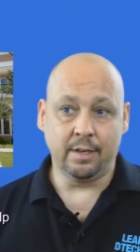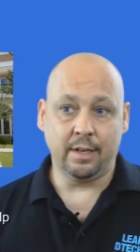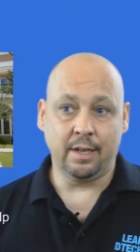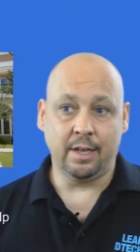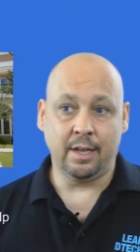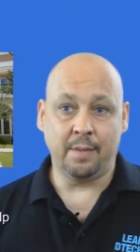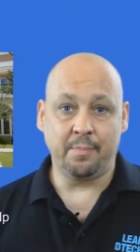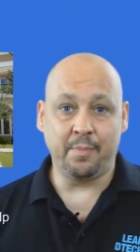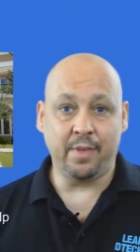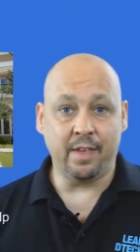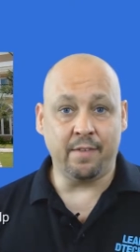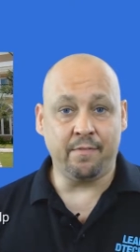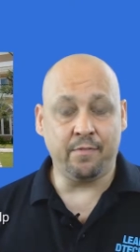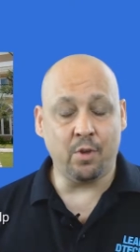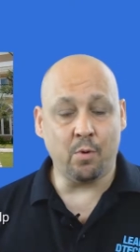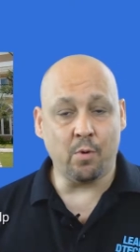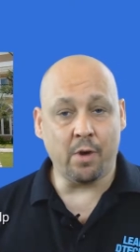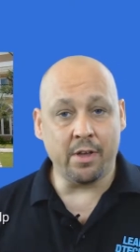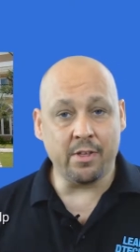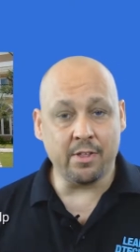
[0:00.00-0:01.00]
If
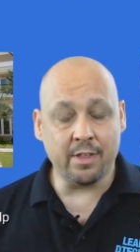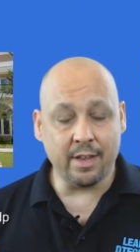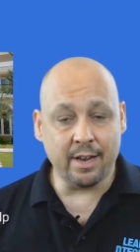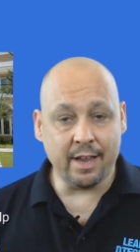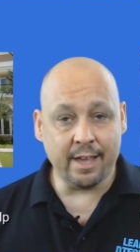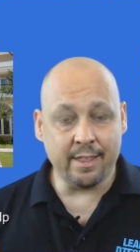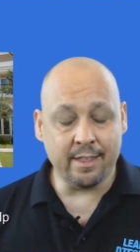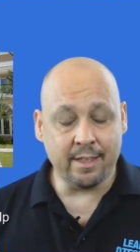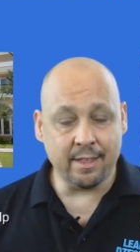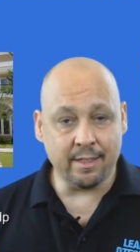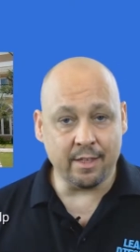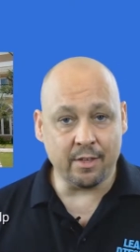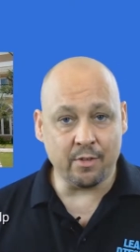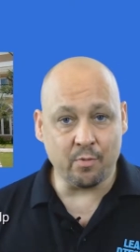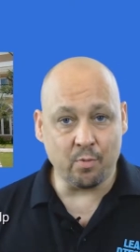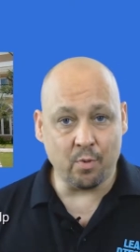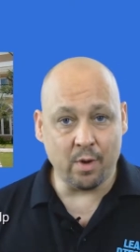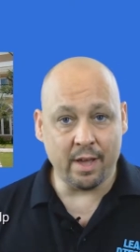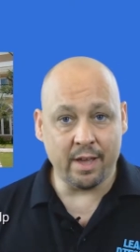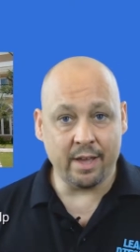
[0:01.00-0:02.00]
you isolate it
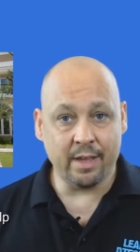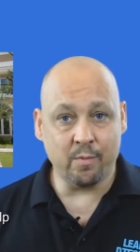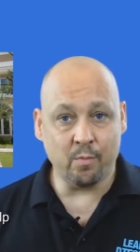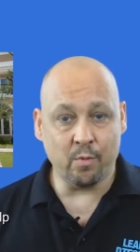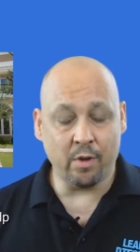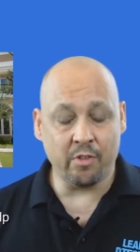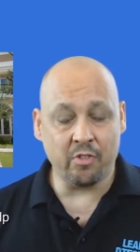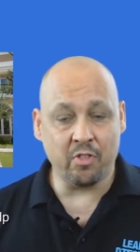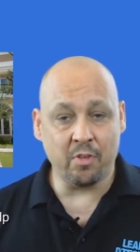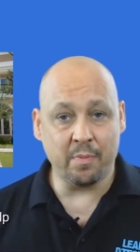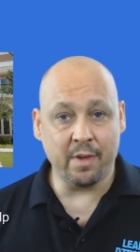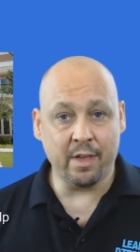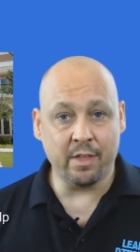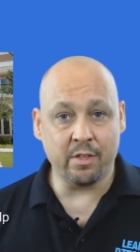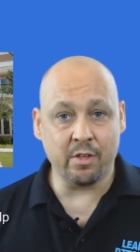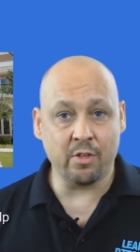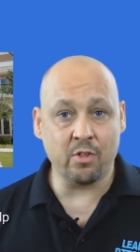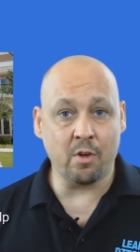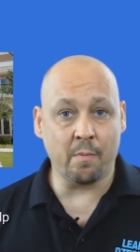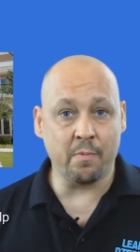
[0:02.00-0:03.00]
this way, once the
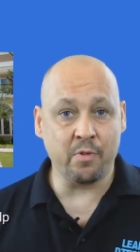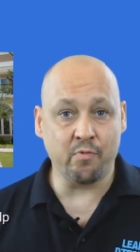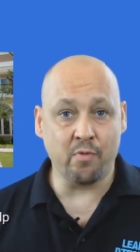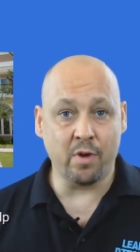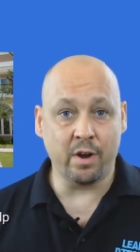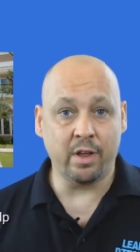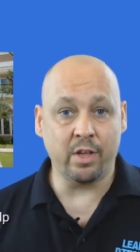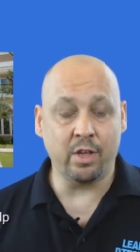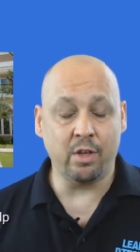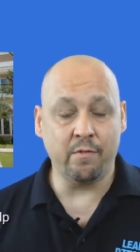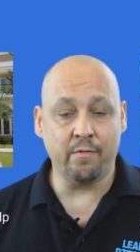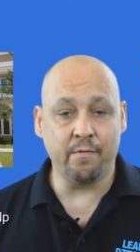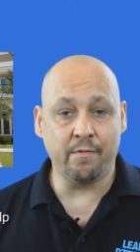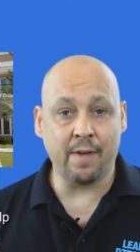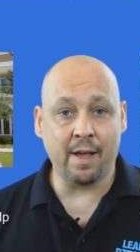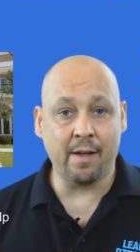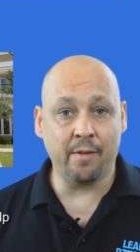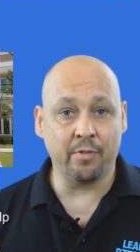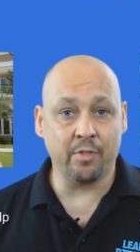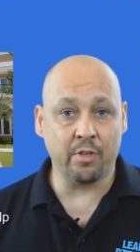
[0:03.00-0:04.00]
meter stops running, you've
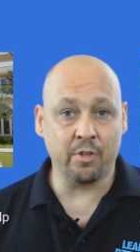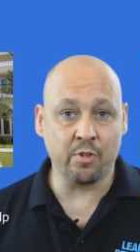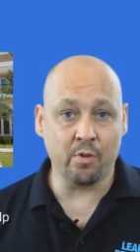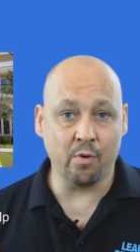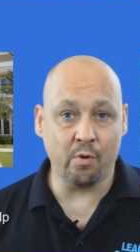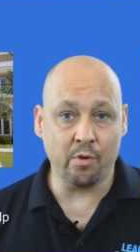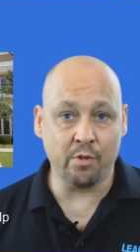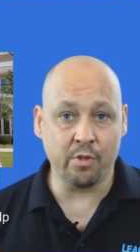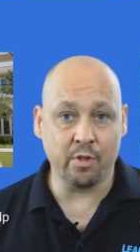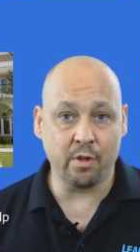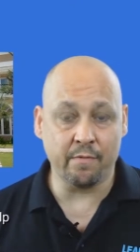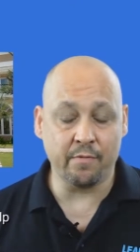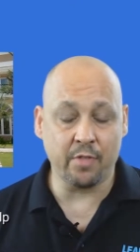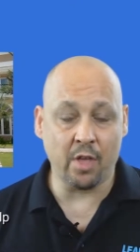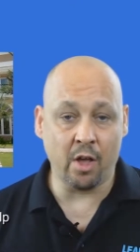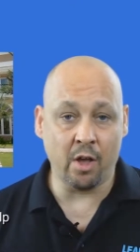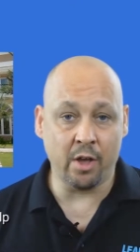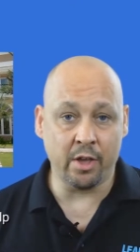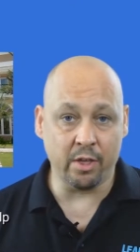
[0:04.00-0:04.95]
found the source of the high